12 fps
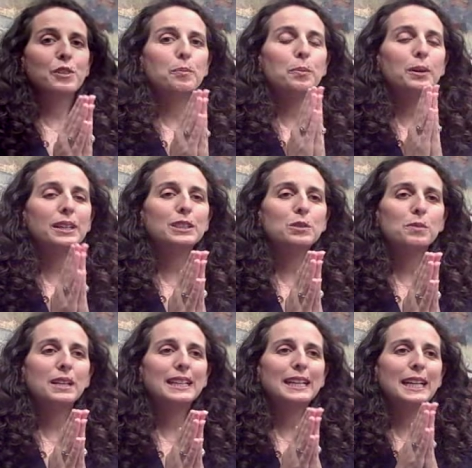The book is
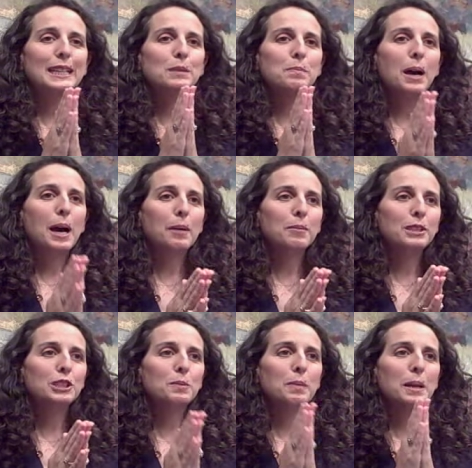written, it's
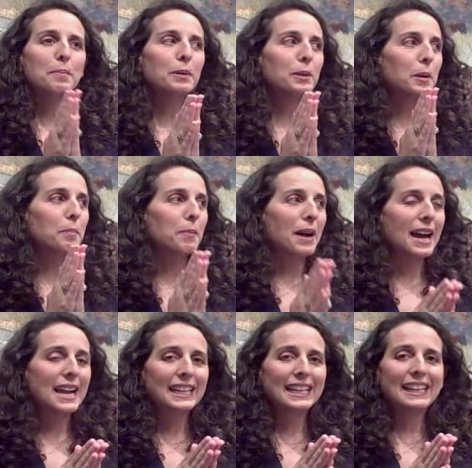published, people are
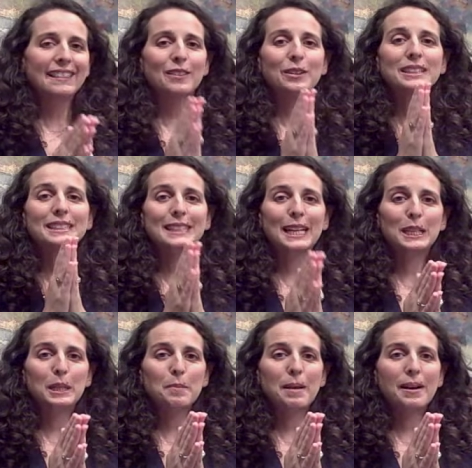buying it, they're
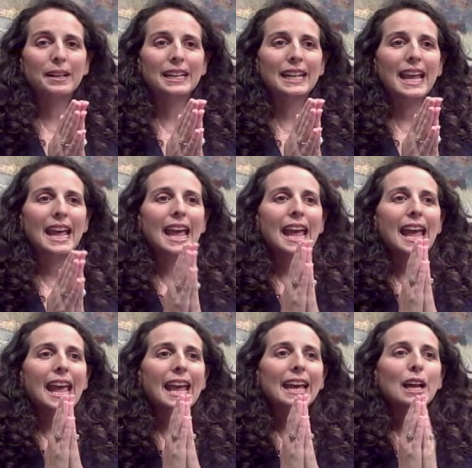excited about it,
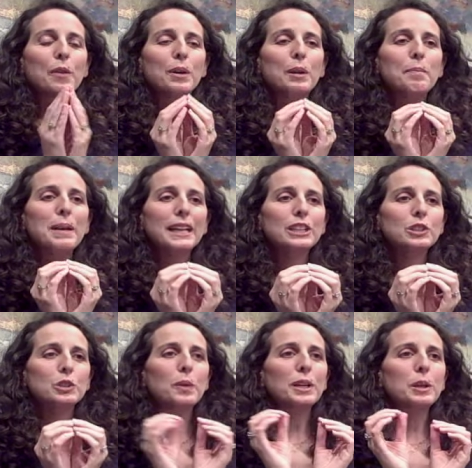and I want you
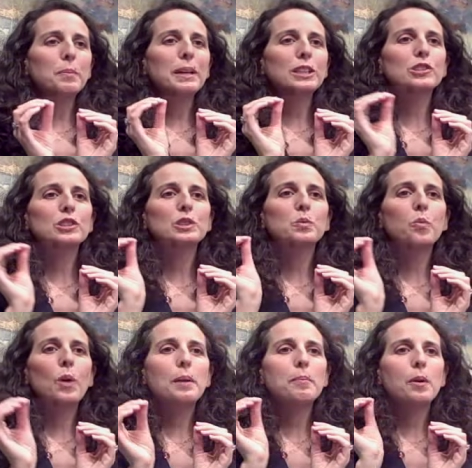to picture just
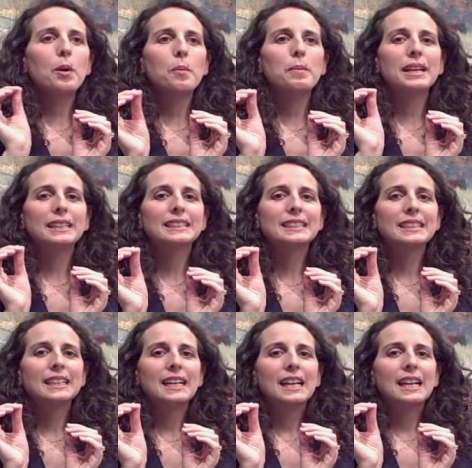one moment